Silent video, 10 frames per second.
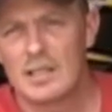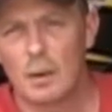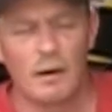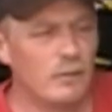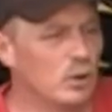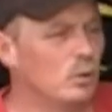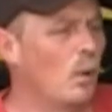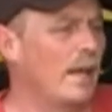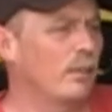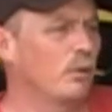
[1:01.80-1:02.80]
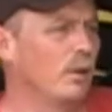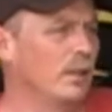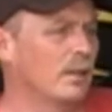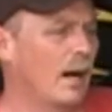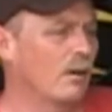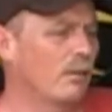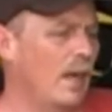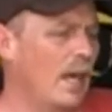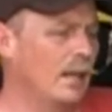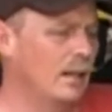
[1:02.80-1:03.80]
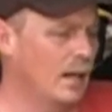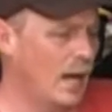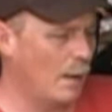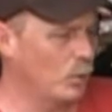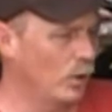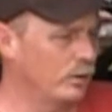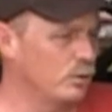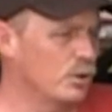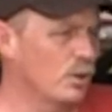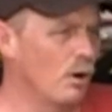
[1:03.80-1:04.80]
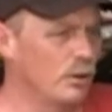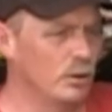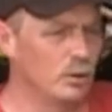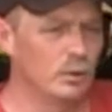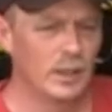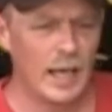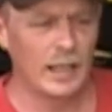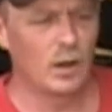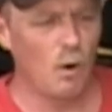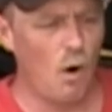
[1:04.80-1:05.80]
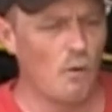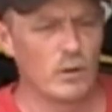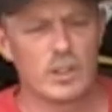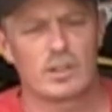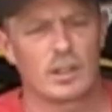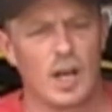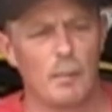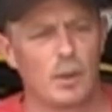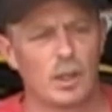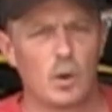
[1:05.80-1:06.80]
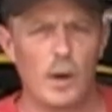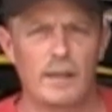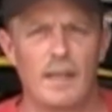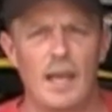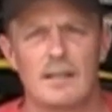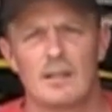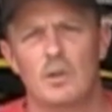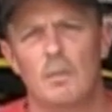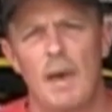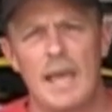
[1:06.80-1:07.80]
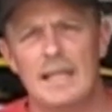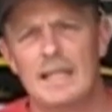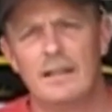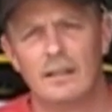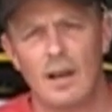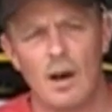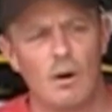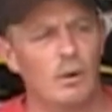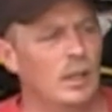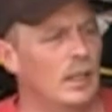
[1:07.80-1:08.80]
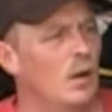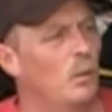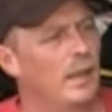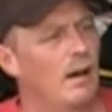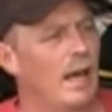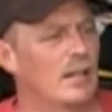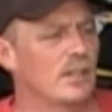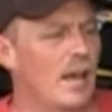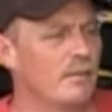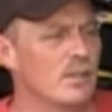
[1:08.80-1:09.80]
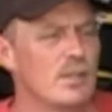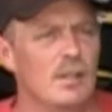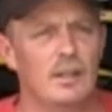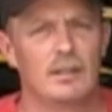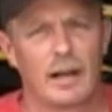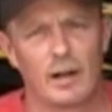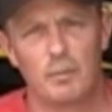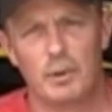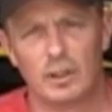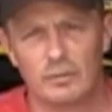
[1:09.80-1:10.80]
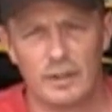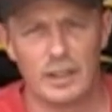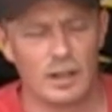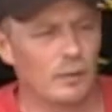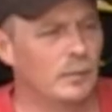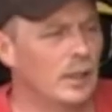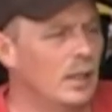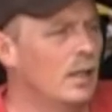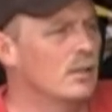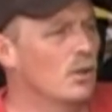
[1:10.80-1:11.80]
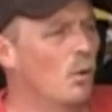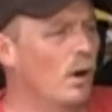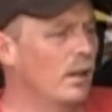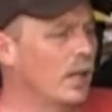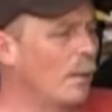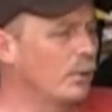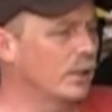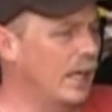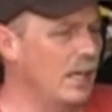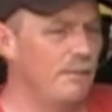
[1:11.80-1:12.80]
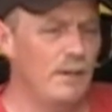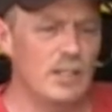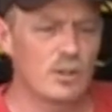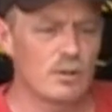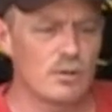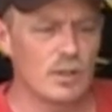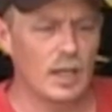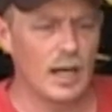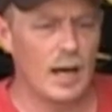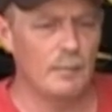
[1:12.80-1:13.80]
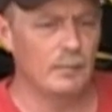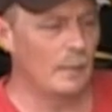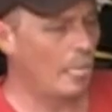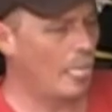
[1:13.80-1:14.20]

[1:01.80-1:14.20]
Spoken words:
some of you wait through the entire thing, I'm going to show you and go over just a couple of quick things that you may need to know without actually having to see the entire build video. So one of the couple of key features, and